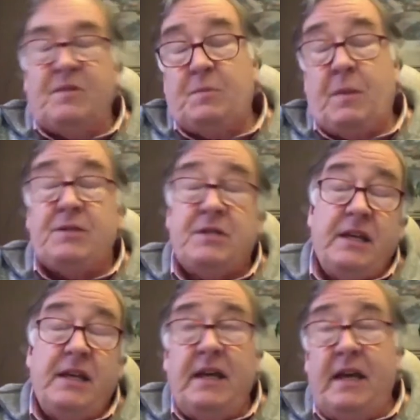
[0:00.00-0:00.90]

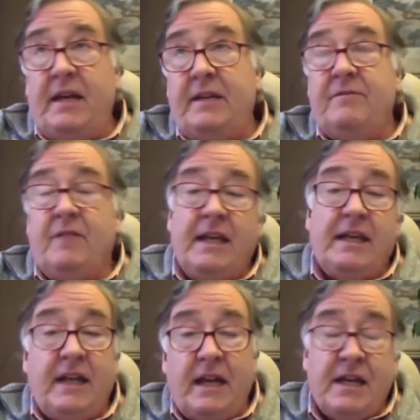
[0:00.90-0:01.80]
especially in
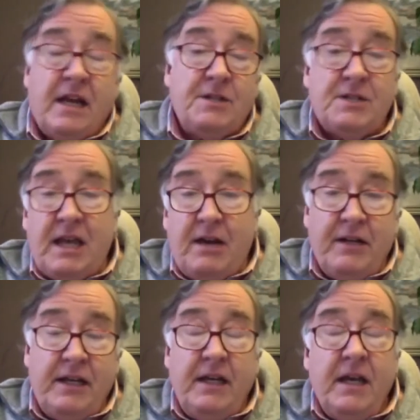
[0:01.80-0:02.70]
Lincoln and Knox
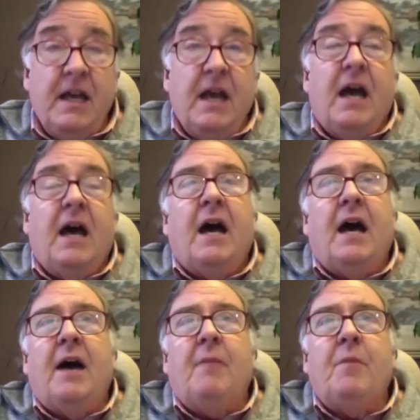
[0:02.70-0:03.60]
County,
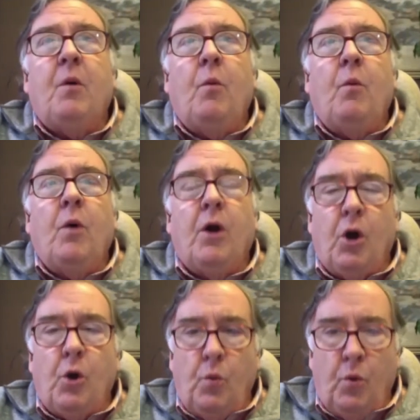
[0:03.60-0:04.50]

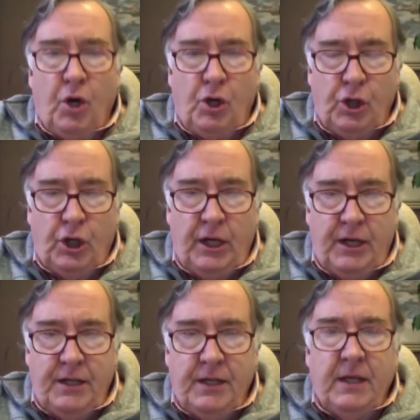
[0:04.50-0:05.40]
were
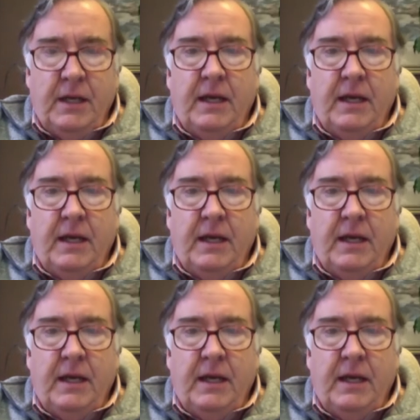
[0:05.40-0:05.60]
good.